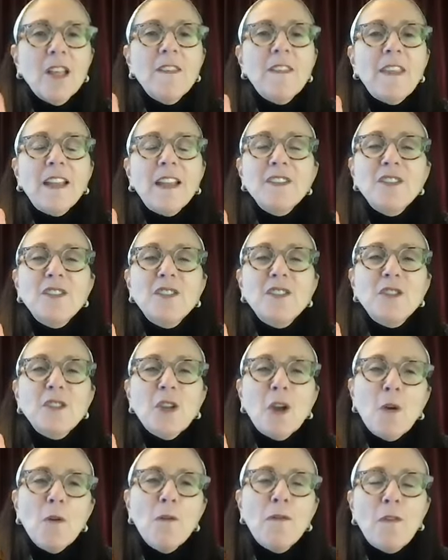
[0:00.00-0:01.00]
That is
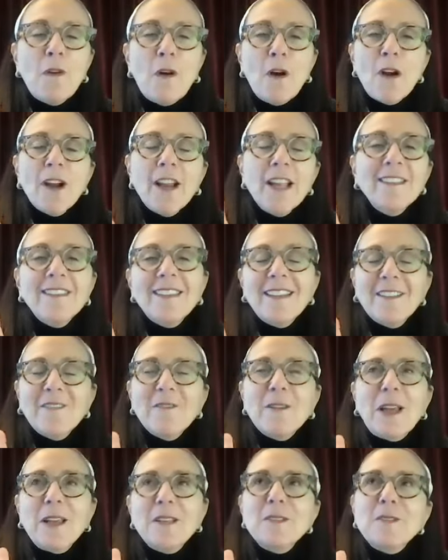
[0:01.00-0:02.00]
so far,
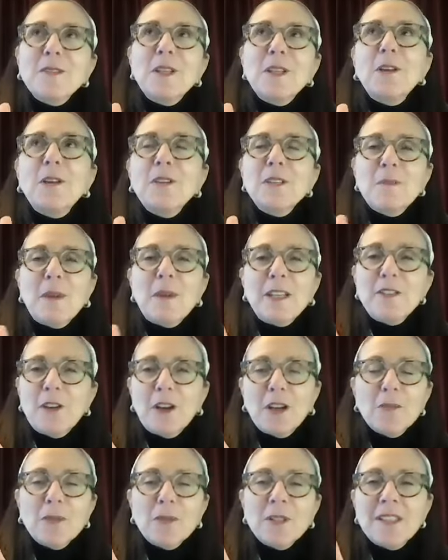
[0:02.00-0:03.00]
as my
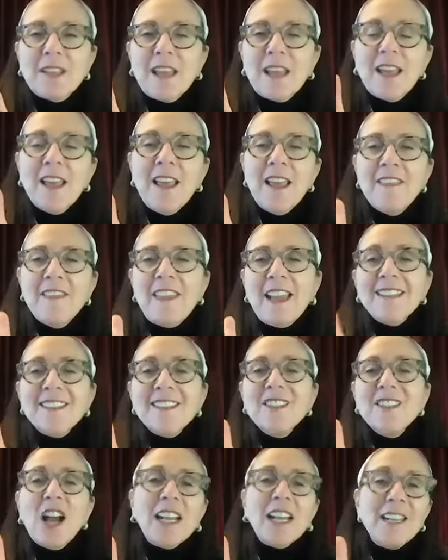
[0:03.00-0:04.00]
daughter would say,
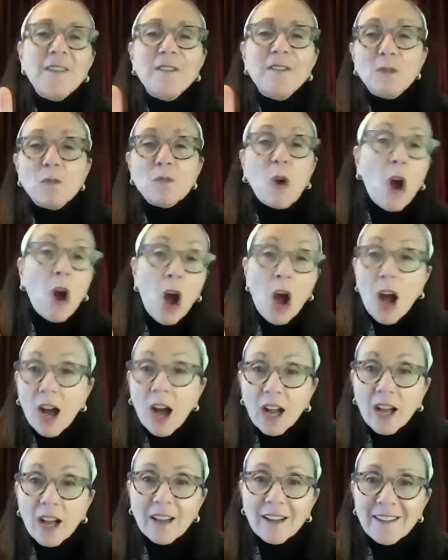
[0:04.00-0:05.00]
that's not even
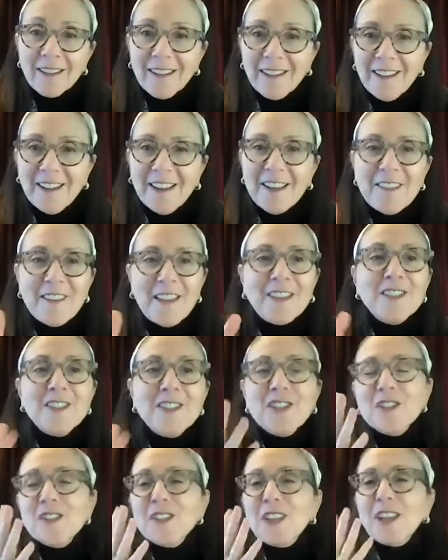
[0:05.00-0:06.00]
wrong. That's
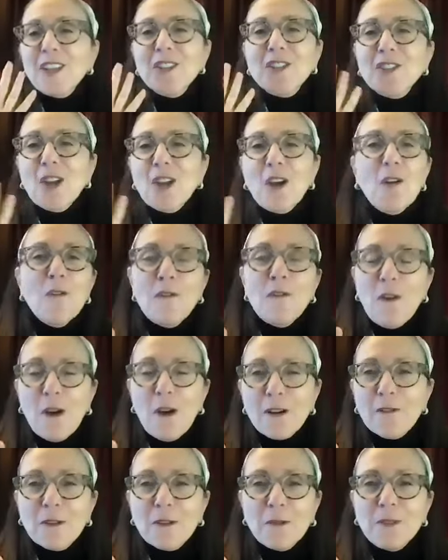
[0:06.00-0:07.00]
just like so
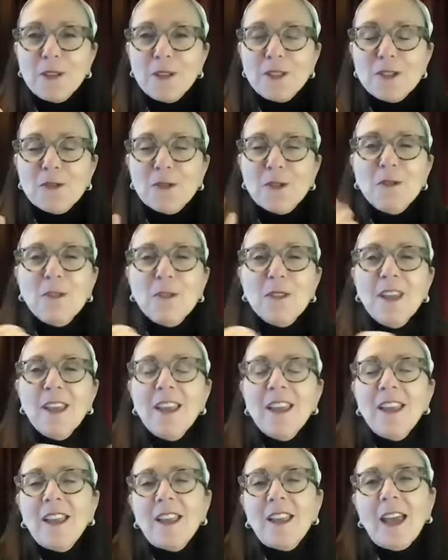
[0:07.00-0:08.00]
far from the truth.
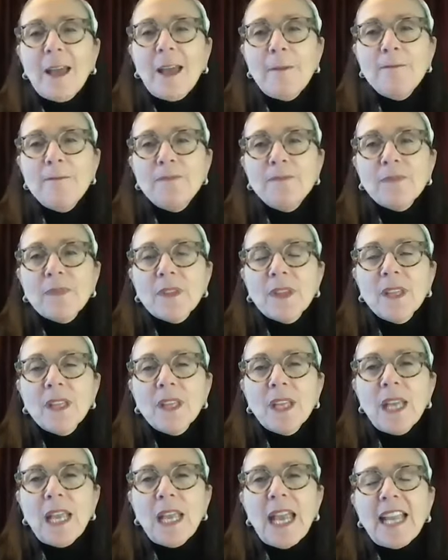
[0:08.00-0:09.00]
And
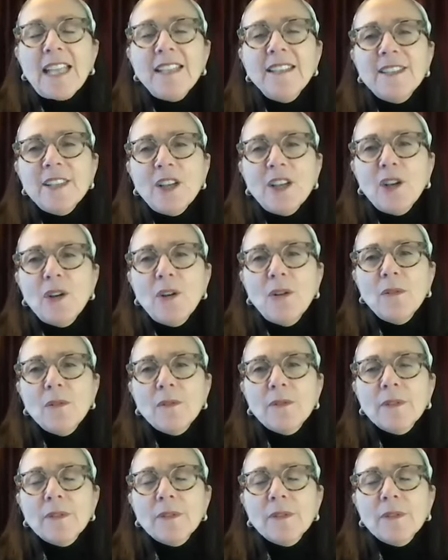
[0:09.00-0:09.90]
so,